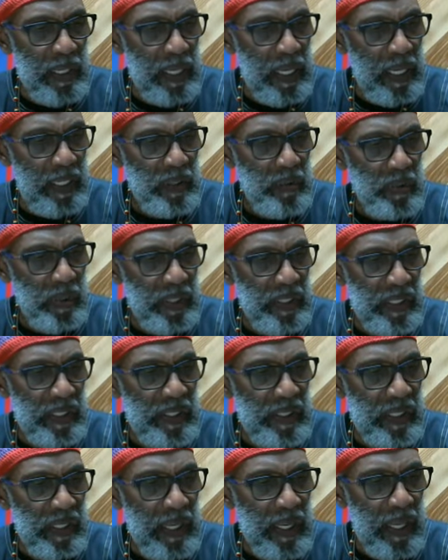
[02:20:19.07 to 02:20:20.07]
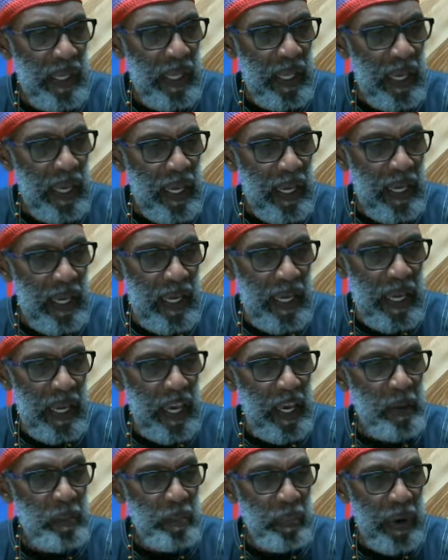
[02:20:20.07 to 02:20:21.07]
the Nets recently said he
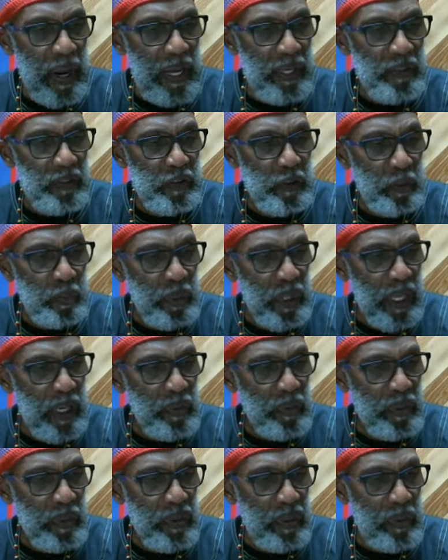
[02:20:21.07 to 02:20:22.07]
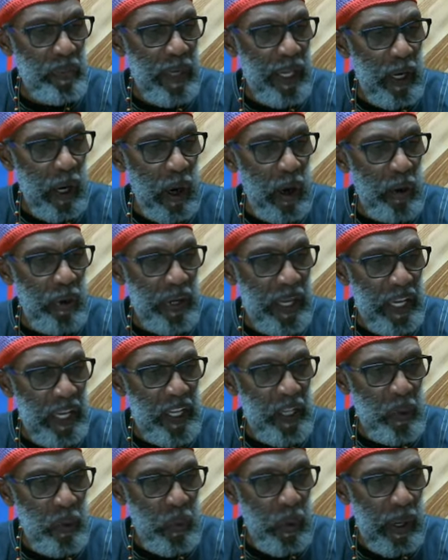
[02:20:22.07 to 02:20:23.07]
can't practice or play with them at all
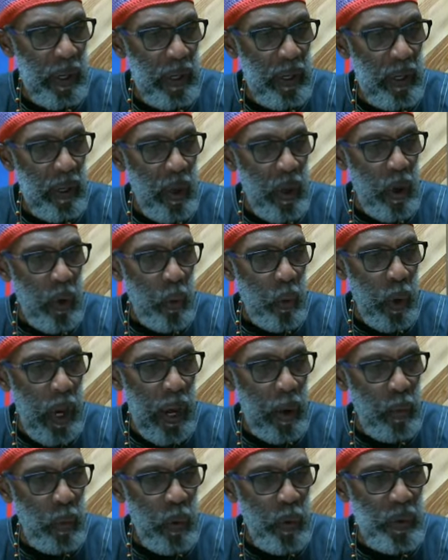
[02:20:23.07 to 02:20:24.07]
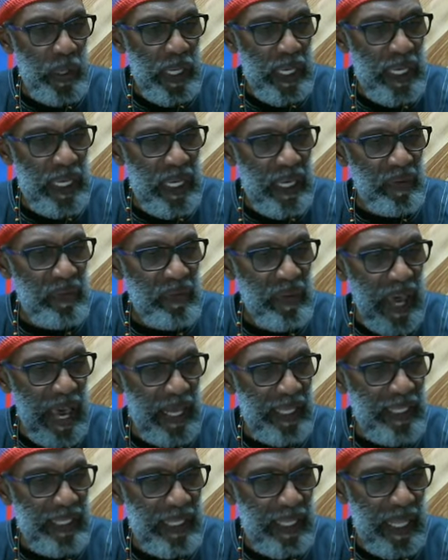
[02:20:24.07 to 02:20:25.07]
anywhere. Why won't he get
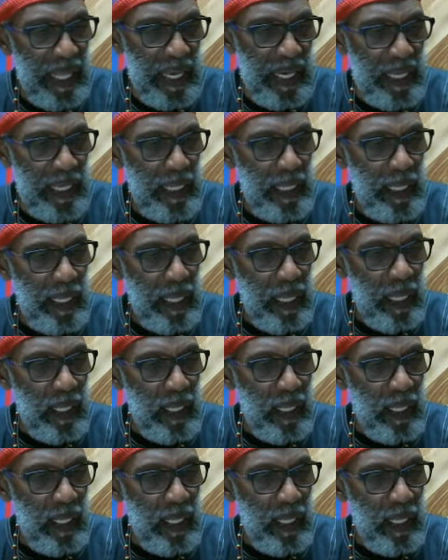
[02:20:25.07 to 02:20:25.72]
vaccinated?